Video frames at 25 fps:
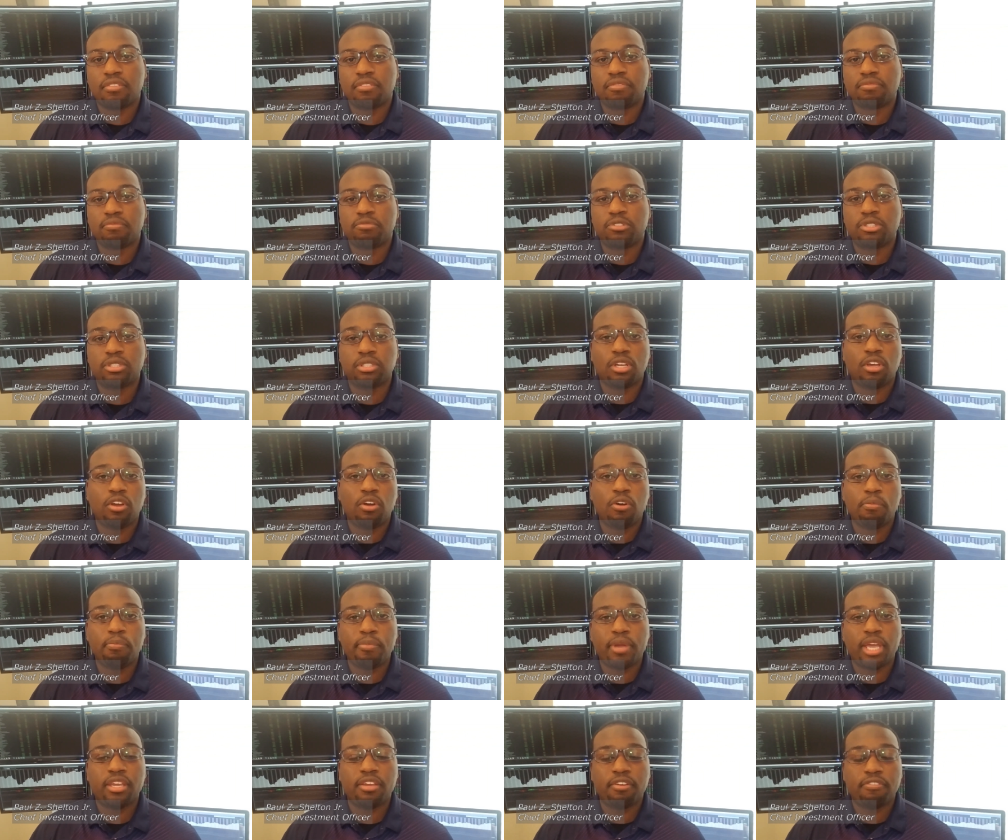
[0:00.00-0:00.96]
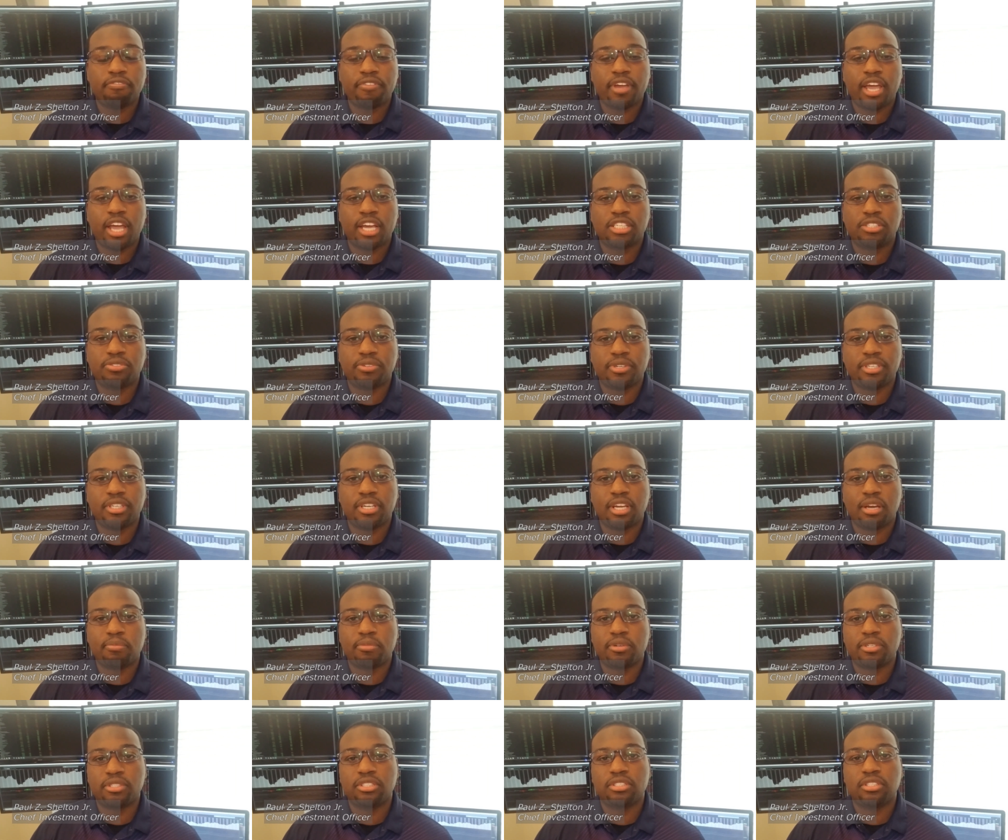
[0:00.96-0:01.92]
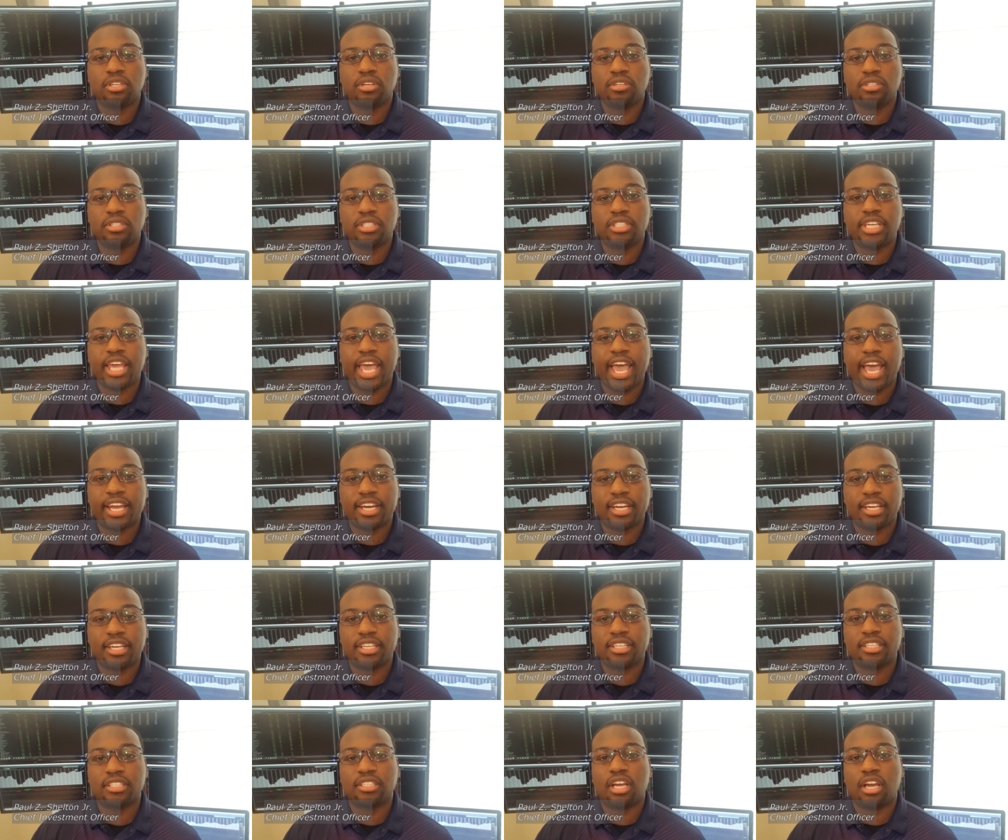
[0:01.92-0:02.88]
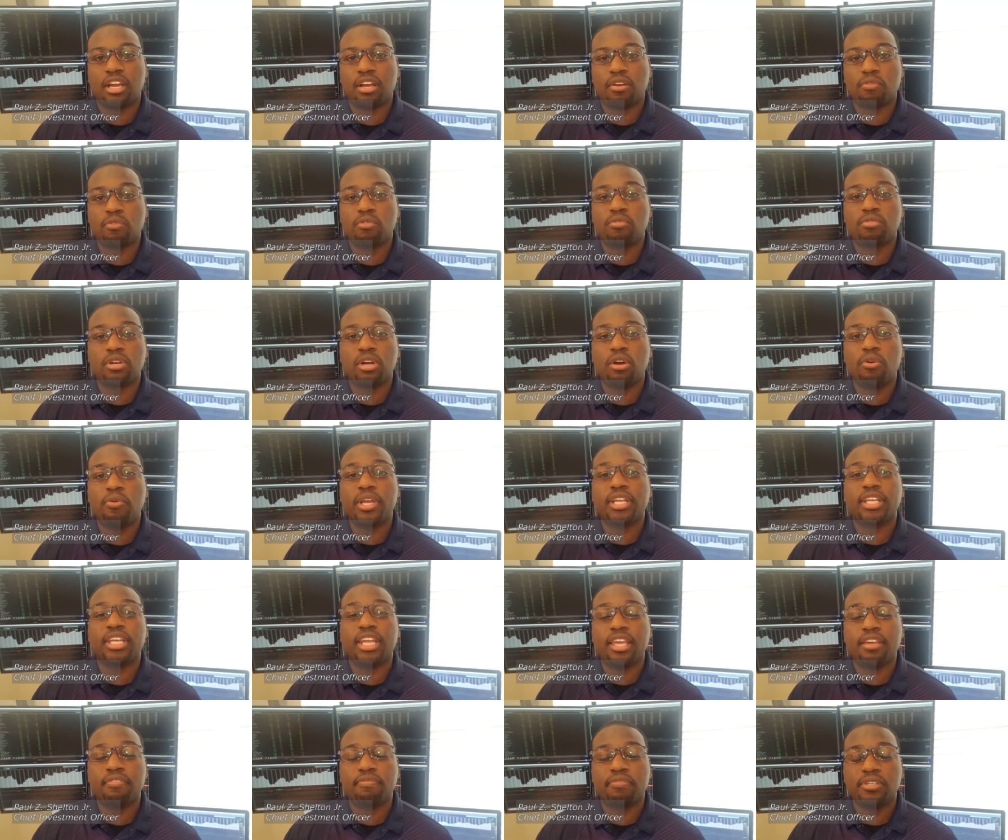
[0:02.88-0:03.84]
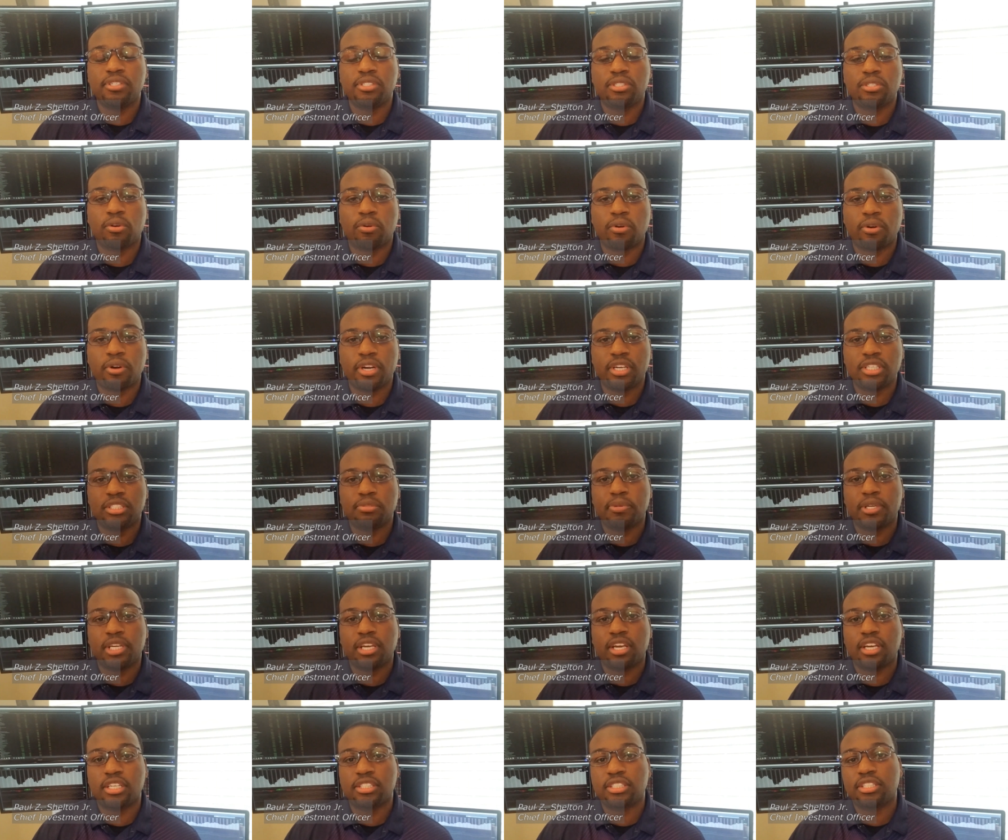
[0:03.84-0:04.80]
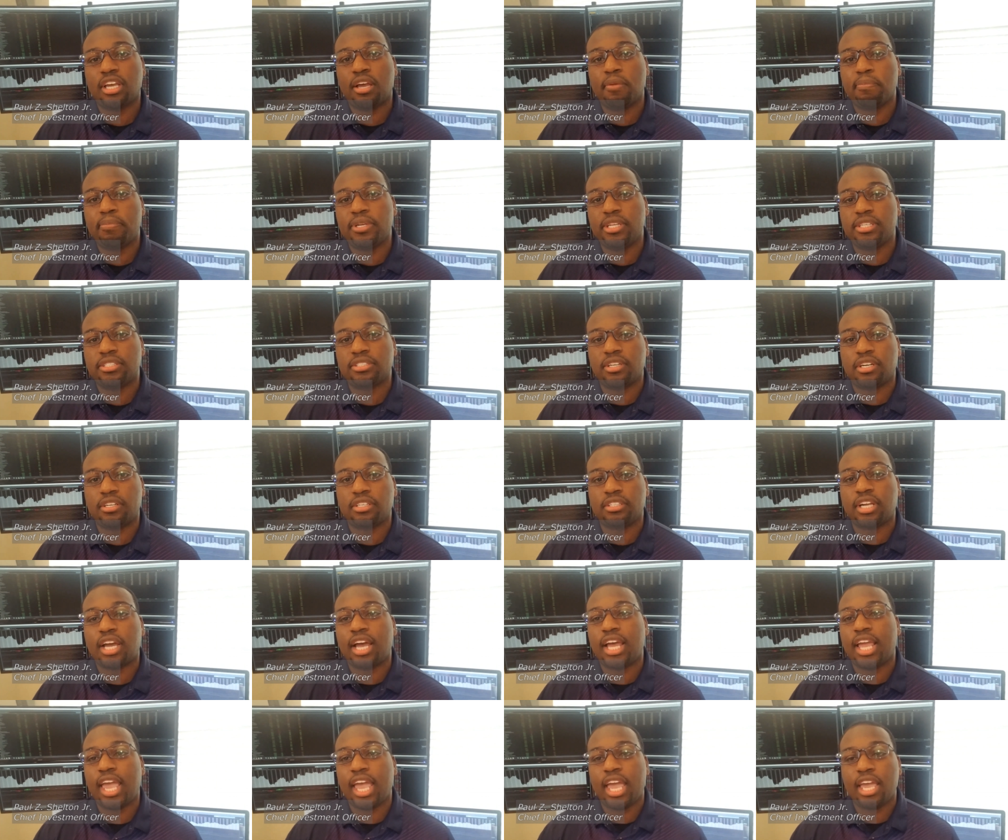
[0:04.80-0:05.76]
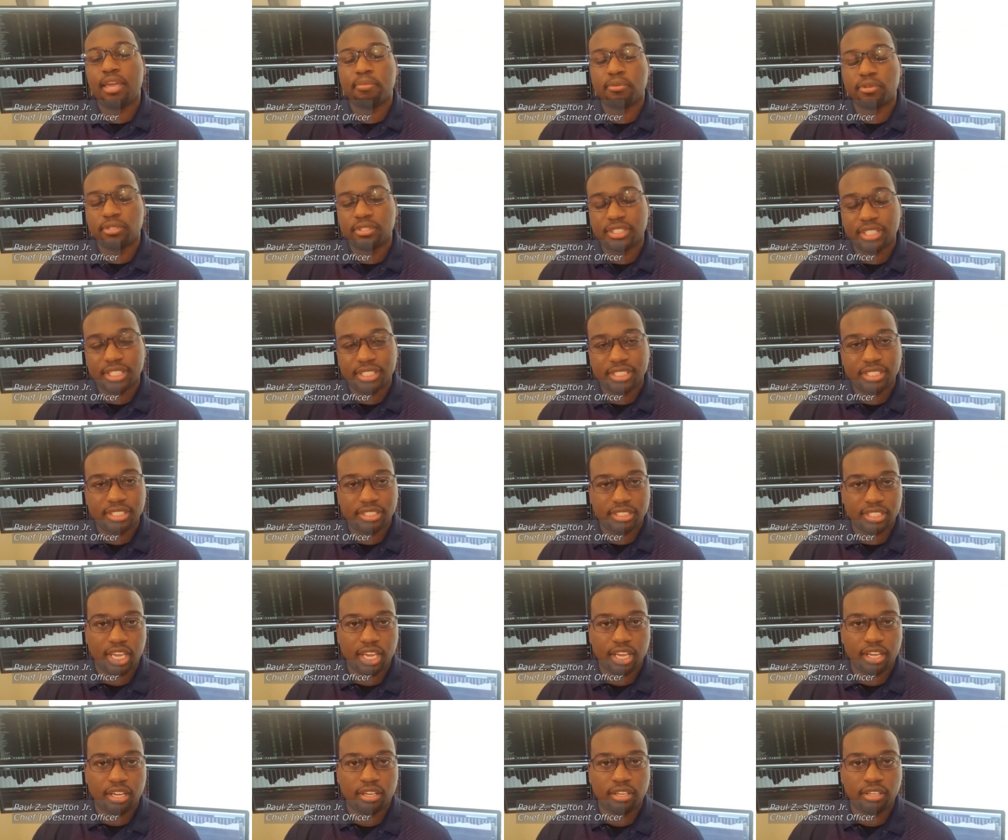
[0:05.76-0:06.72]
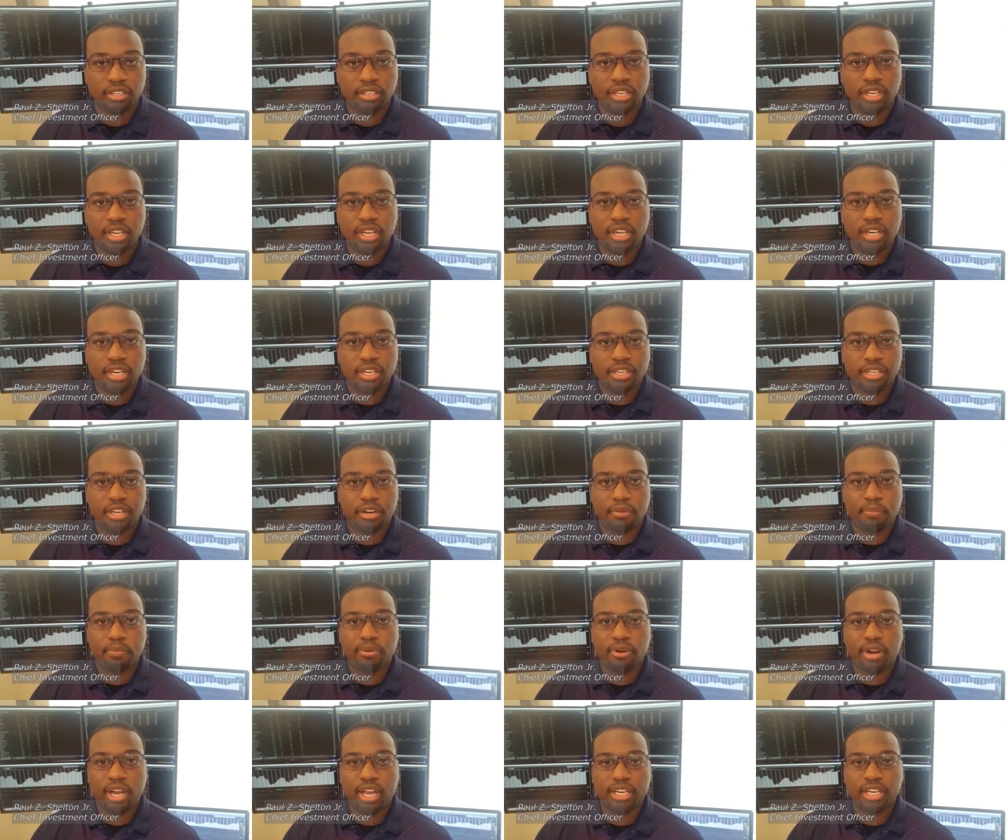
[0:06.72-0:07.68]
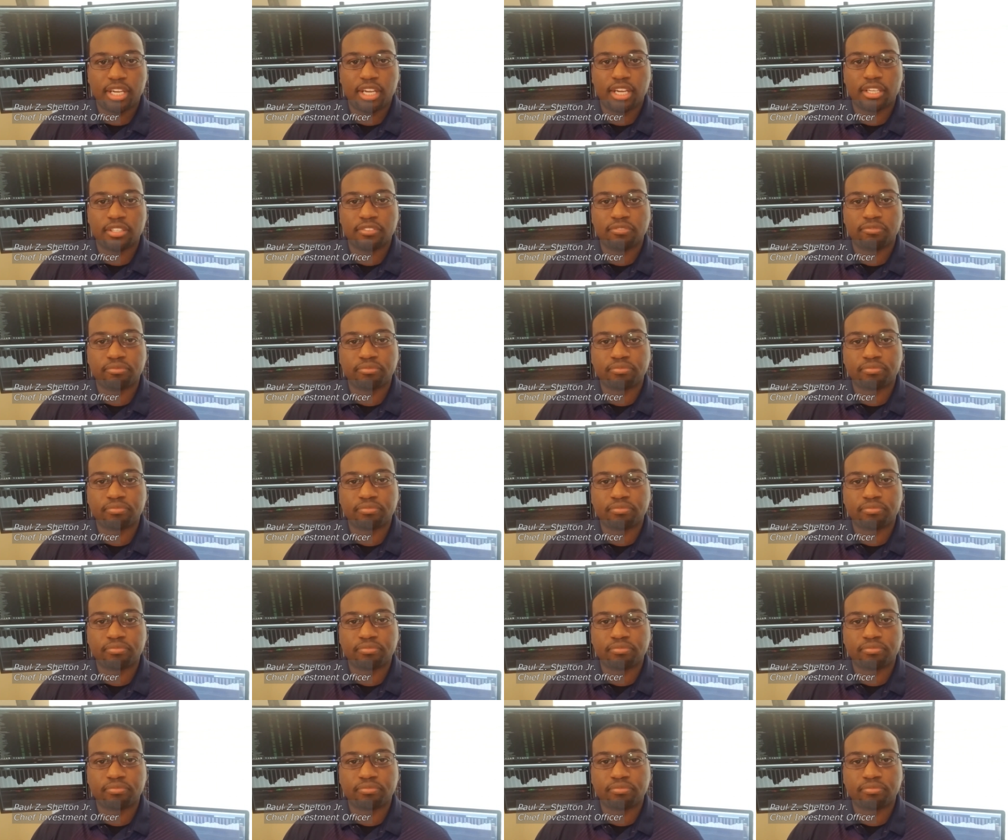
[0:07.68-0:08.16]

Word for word: slow manufacturing numbers, slow data, growing inventories because companies are not able to sell their product,